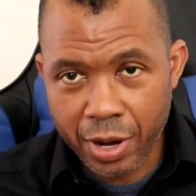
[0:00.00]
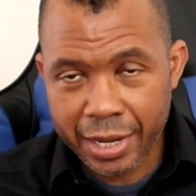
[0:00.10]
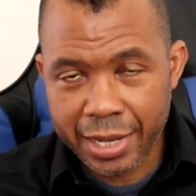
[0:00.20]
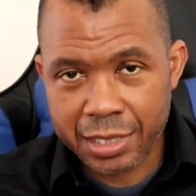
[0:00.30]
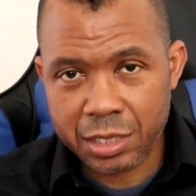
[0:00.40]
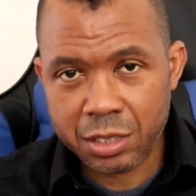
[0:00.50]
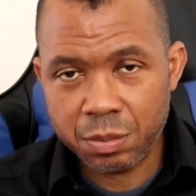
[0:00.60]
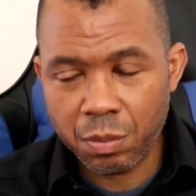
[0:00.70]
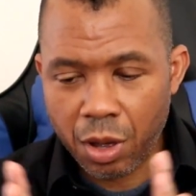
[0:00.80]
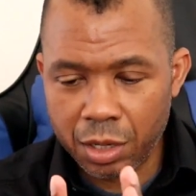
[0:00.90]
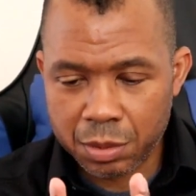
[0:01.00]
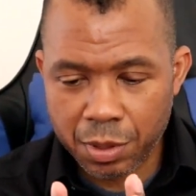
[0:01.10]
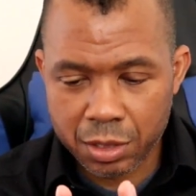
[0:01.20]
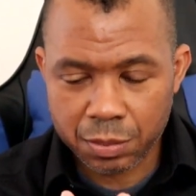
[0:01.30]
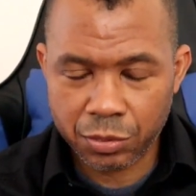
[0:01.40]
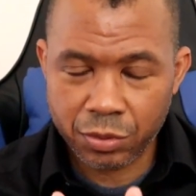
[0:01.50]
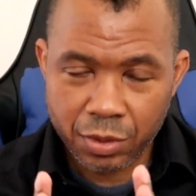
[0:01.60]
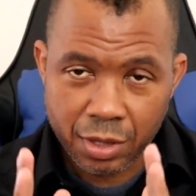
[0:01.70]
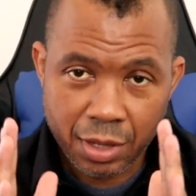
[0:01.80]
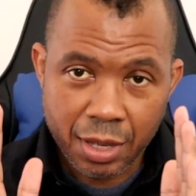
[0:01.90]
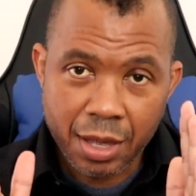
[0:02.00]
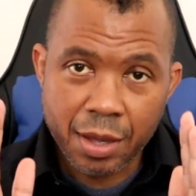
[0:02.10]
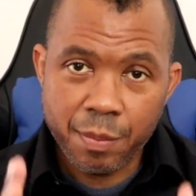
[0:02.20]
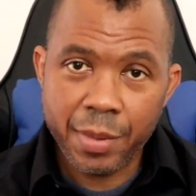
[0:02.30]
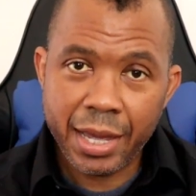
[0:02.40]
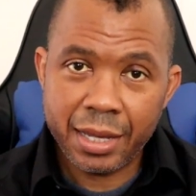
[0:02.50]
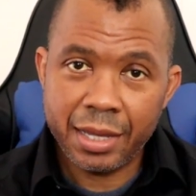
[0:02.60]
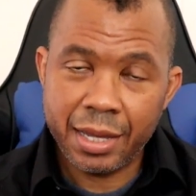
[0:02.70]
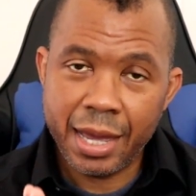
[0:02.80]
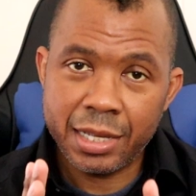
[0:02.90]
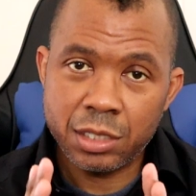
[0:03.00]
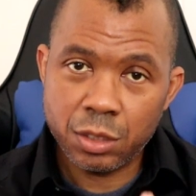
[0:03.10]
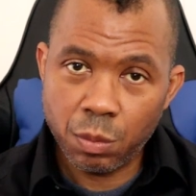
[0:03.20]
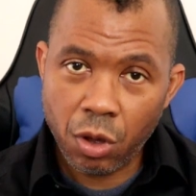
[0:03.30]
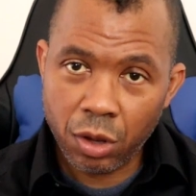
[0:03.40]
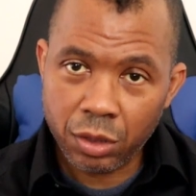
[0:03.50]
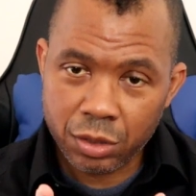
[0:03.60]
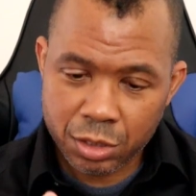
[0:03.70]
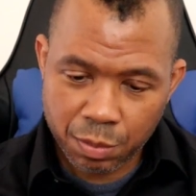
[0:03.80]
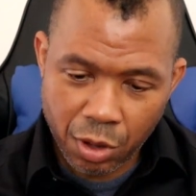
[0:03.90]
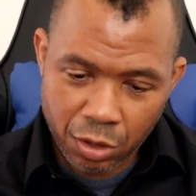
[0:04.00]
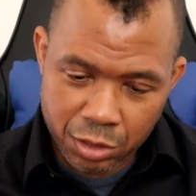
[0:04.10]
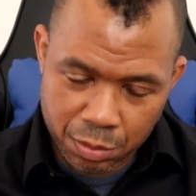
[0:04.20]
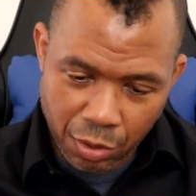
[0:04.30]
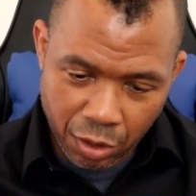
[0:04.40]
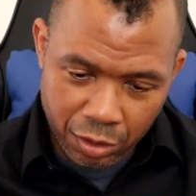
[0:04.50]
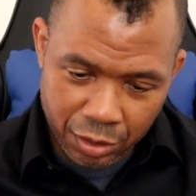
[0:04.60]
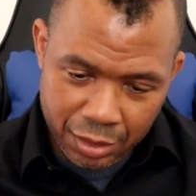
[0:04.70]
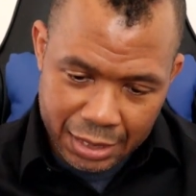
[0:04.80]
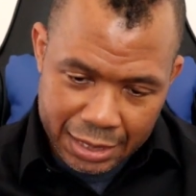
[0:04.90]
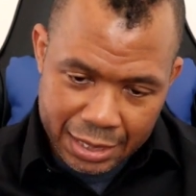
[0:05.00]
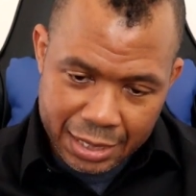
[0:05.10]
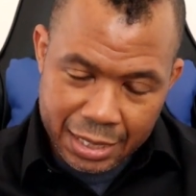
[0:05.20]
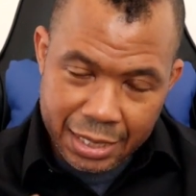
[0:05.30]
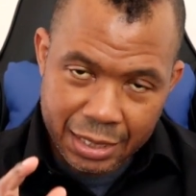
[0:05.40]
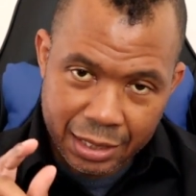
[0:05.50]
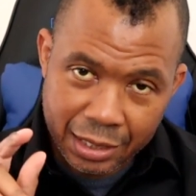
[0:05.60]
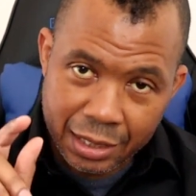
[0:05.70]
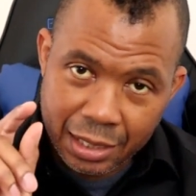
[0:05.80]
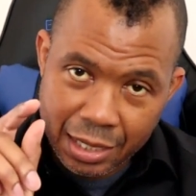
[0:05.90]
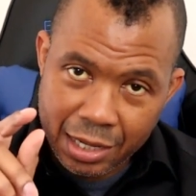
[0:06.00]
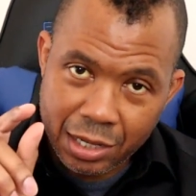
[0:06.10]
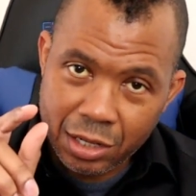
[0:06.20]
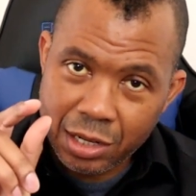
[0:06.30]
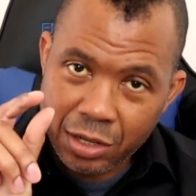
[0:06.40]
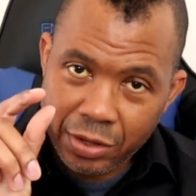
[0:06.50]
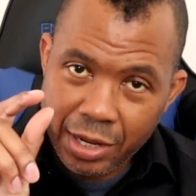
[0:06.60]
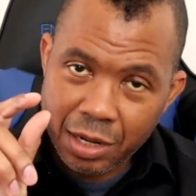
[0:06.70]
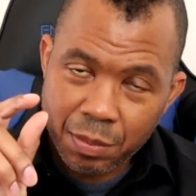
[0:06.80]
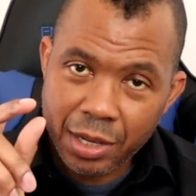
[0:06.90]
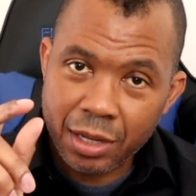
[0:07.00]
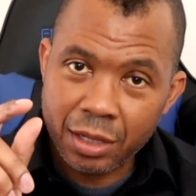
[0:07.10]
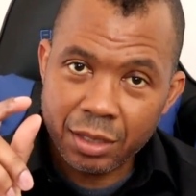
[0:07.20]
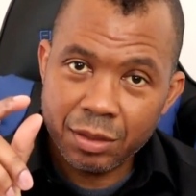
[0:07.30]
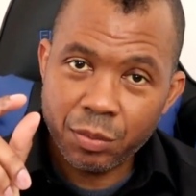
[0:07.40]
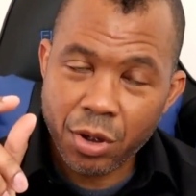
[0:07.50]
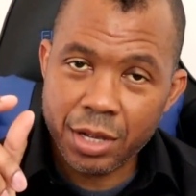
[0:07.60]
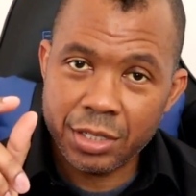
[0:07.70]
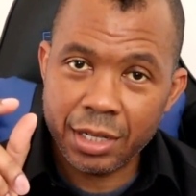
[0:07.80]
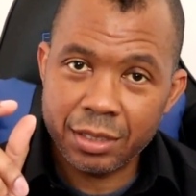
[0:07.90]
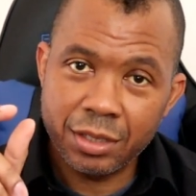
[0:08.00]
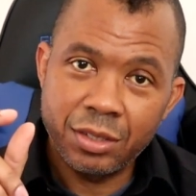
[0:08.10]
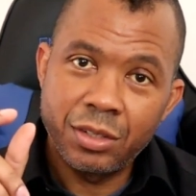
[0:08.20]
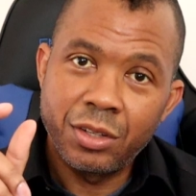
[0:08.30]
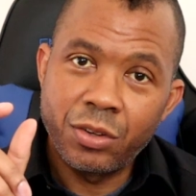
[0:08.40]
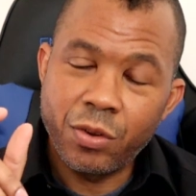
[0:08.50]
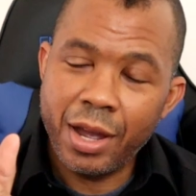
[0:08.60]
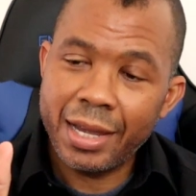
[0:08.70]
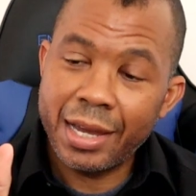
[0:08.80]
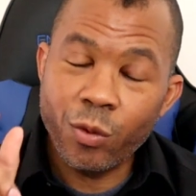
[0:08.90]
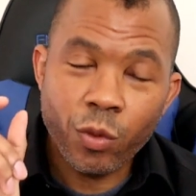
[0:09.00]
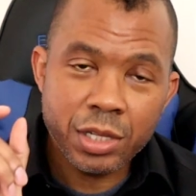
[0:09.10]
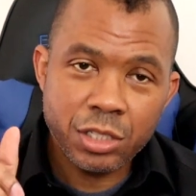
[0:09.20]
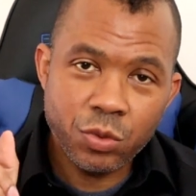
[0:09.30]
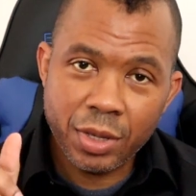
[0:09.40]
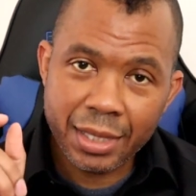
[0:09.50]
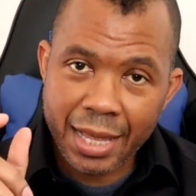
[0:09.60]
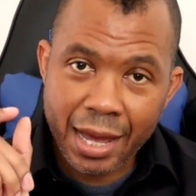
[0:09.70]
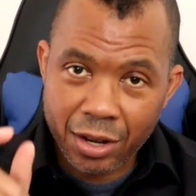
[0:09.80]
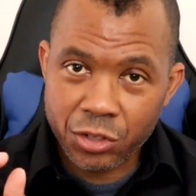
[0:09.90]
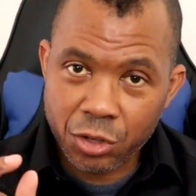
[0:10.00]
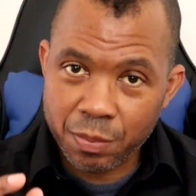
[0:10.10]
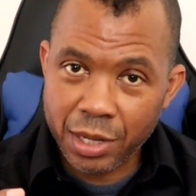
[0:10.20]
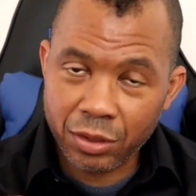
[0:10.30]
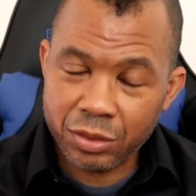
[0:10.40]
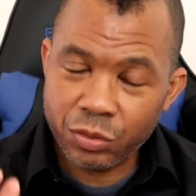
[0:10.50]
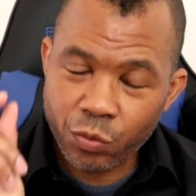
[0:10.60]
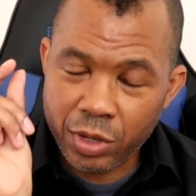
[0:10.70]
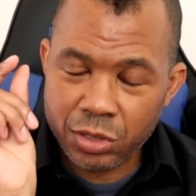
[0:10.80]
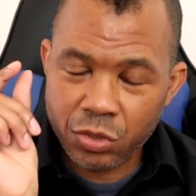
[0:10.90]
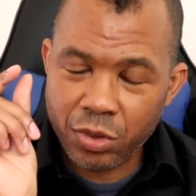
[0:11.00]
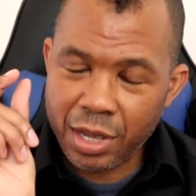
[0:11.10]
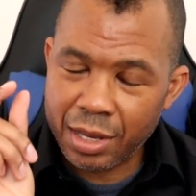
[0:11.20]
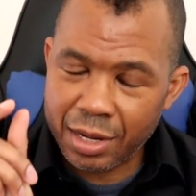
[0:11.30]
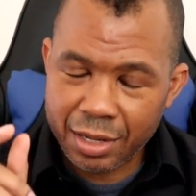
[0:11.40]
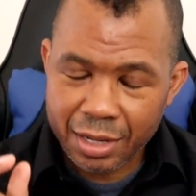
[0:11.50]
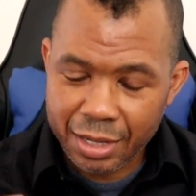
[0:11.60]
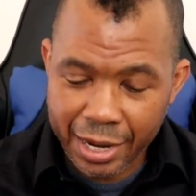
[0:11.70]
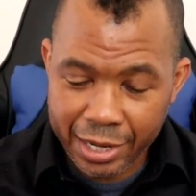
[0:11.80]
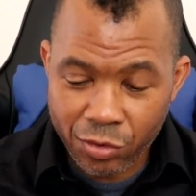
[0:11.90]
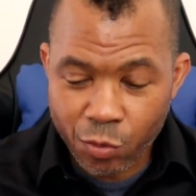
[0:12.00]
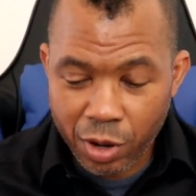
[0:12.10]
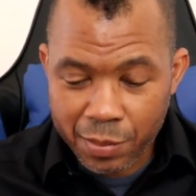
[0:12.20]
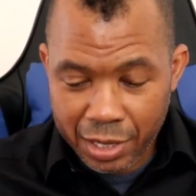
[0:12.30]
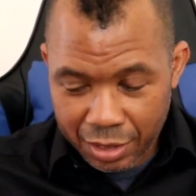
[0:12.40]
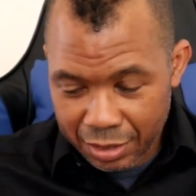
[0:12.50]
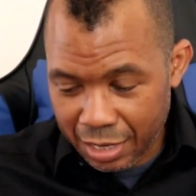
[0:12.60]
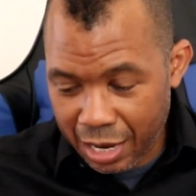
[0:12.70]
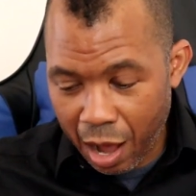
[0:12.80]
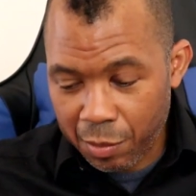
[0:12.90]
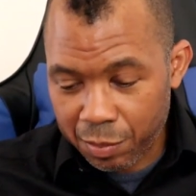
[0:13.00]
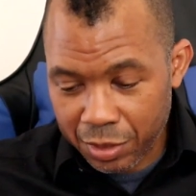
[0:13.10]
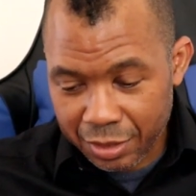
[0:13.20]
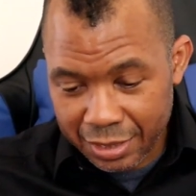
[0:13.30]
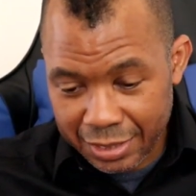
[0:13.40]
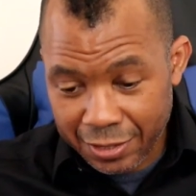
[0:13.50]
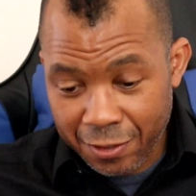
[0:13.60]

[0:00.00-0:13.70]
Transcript: Right, as small as possible. Make a small, small, small, little itty bitty project. Right, and once you get that under your belt, once you get like if you want to make a, a comic book,